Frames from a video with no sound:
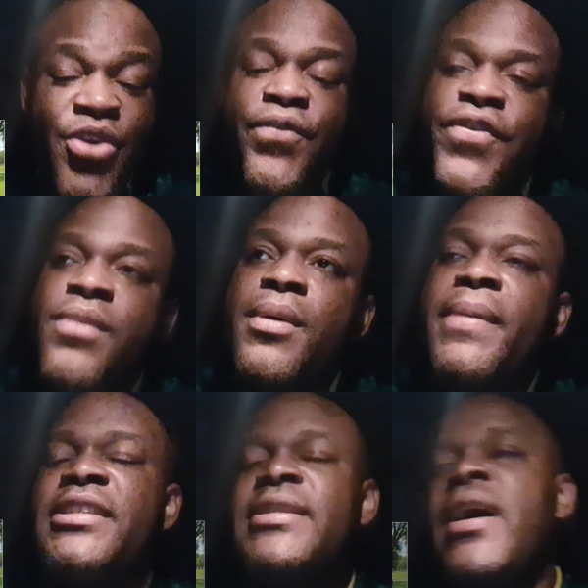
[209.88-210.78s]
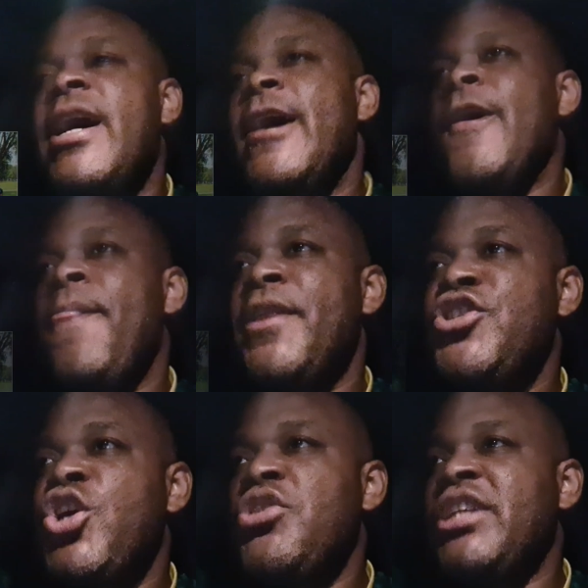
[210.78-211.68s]
You feel me? But so, um,
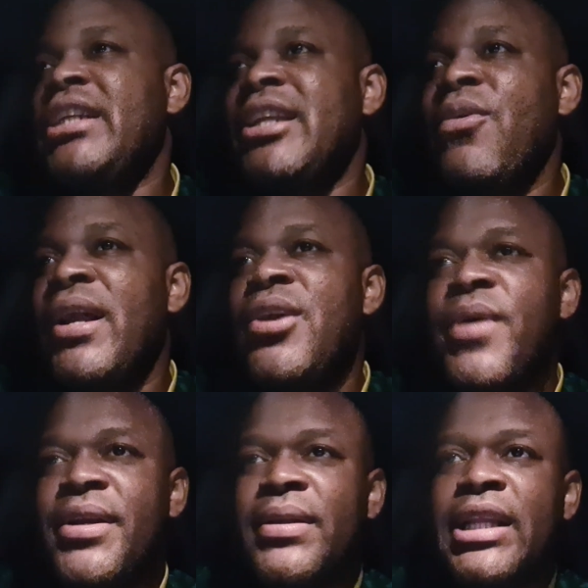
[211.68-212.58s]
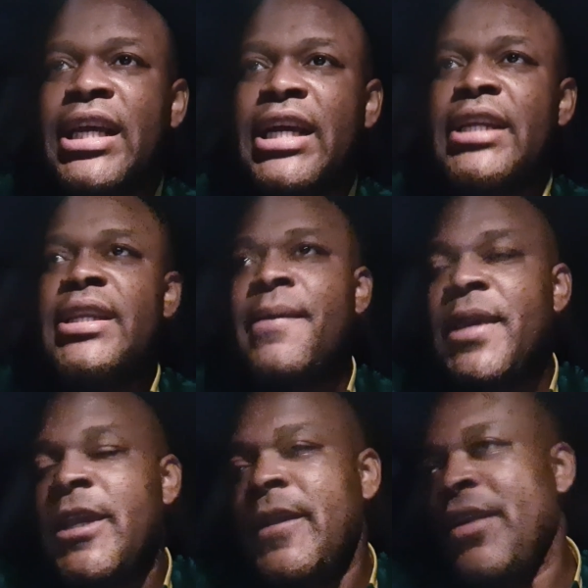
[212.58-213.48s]
so Shatta Wale went online. I
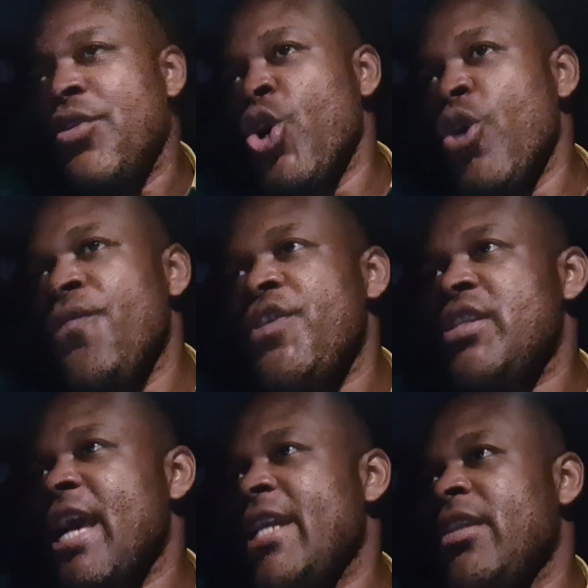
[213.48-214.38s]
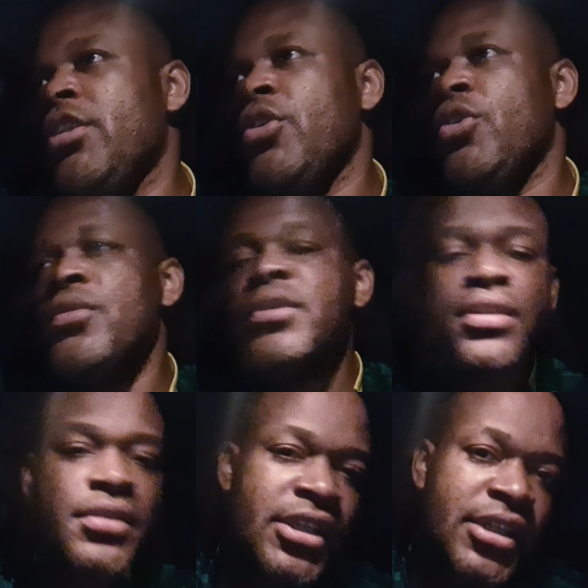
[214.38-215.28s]
mean, I don't know if he's had a little
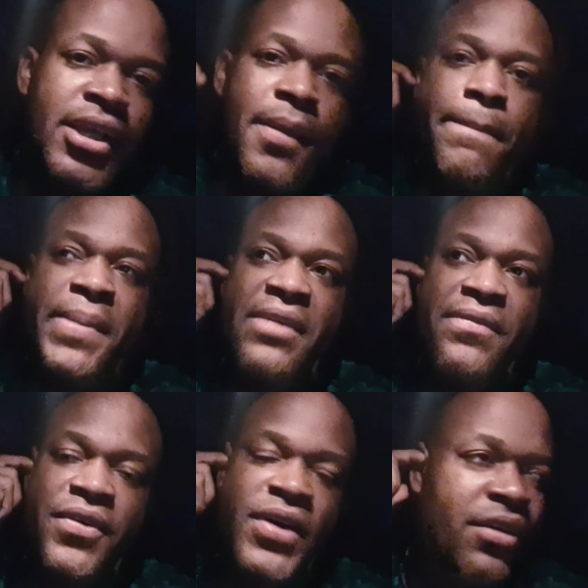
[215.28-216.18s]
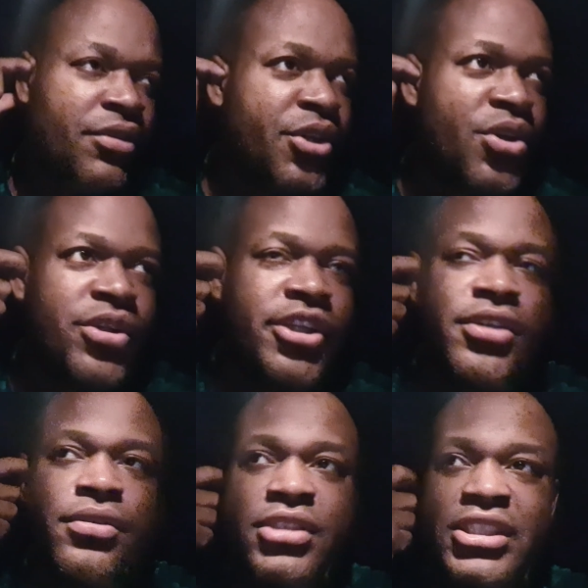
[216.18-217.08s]
beef or I don't know,
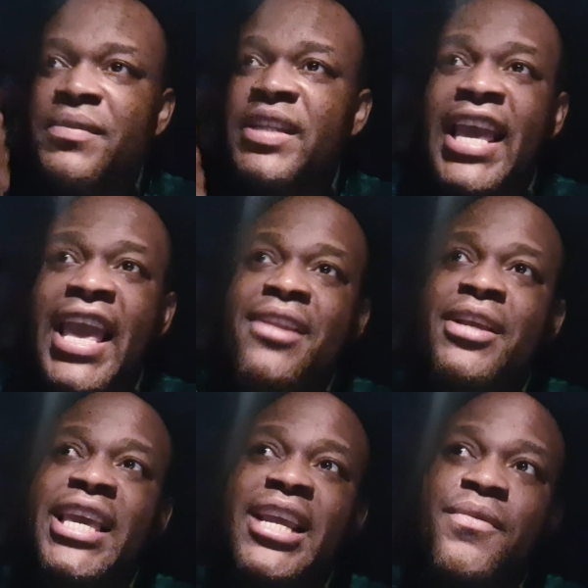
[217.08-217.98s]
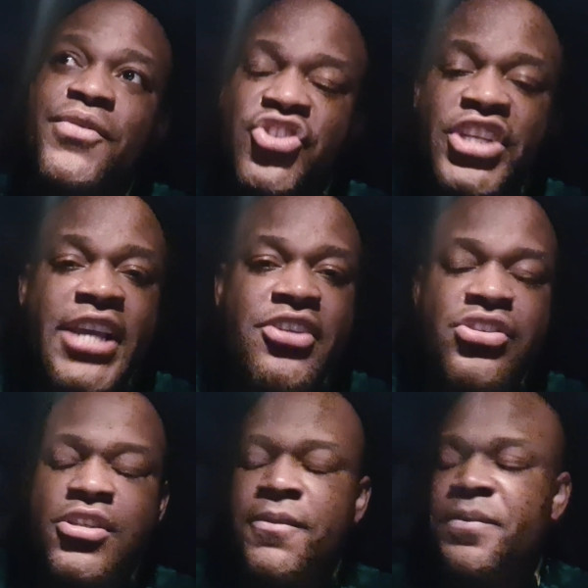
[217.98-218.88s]
little something I had to get off his
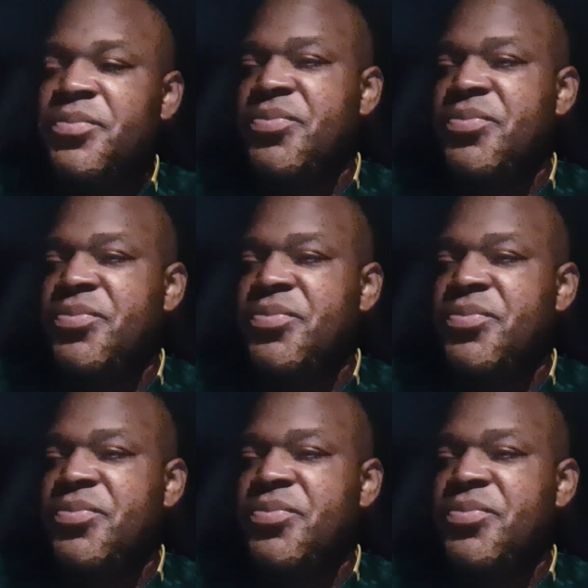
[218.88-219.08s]
chest.